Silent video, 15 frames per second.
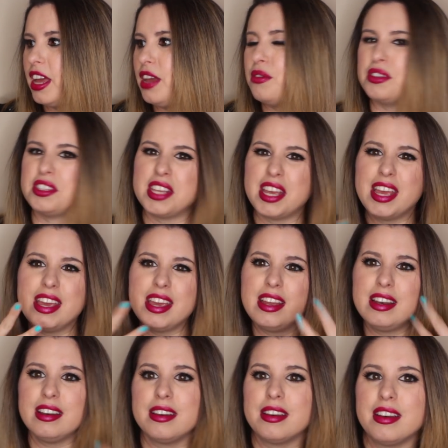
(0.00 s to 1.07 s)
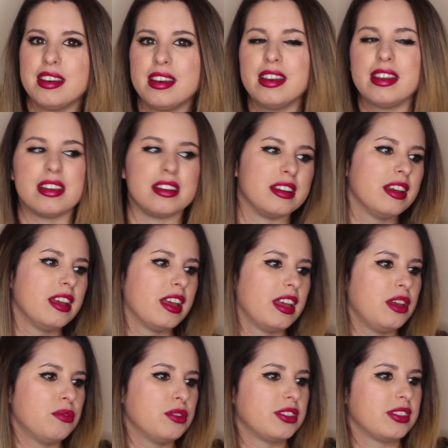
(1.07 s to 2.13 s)
he was eating and
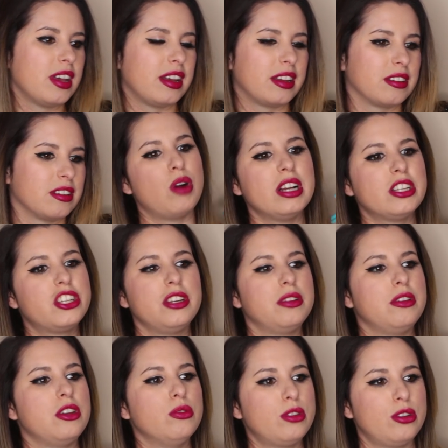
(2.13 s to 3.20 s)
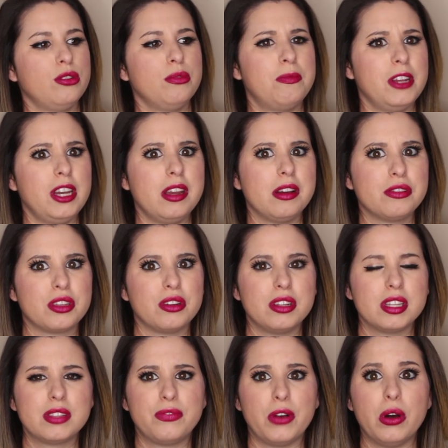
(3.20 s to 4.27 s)
he was like watching YouTube videos on
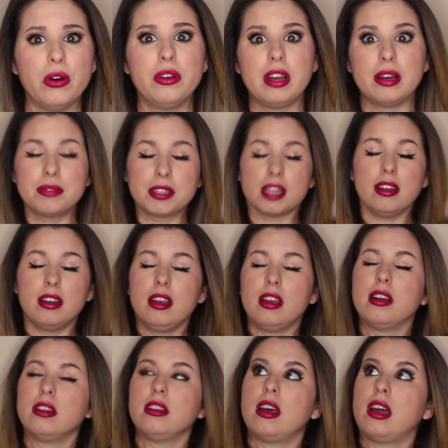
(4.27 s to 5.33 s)
his phone. I'm sitting here